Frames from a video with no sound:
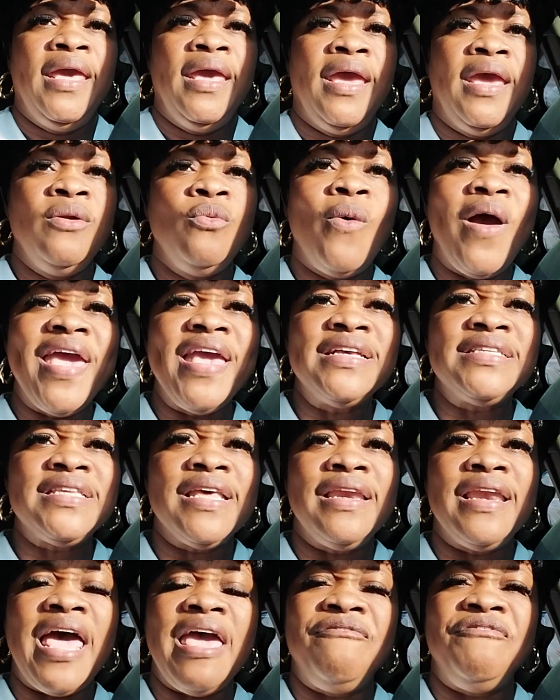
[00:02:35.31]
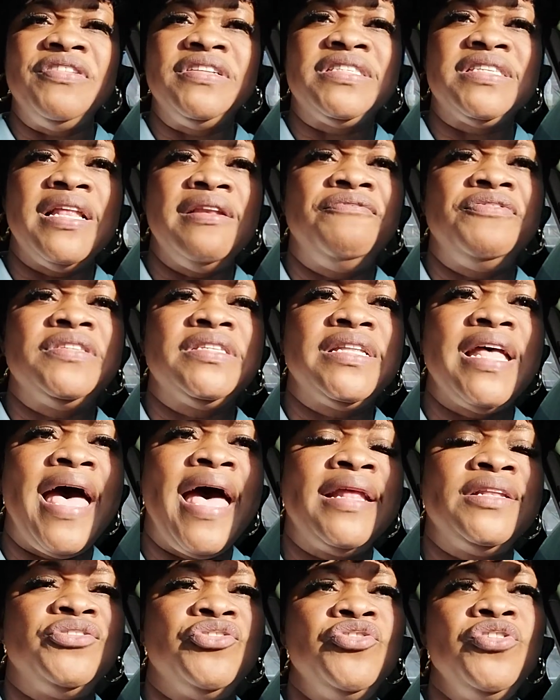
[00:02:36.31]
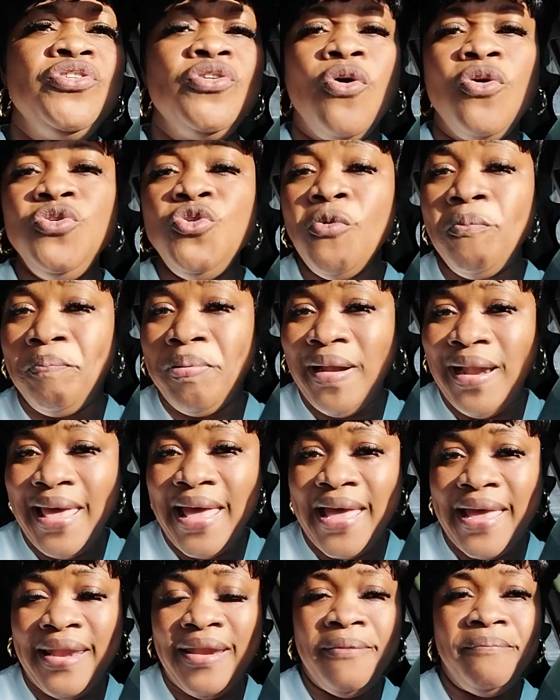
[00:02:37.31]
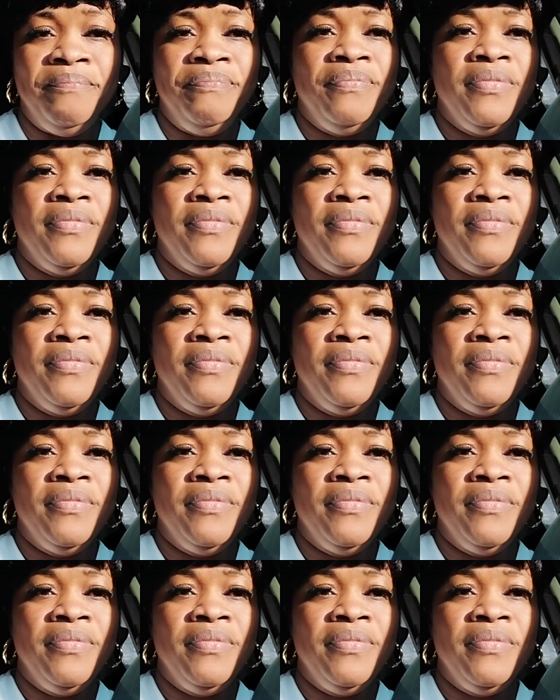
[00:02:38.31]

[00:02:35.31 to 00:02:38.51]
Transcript: And why it's a life itself is that, you plan.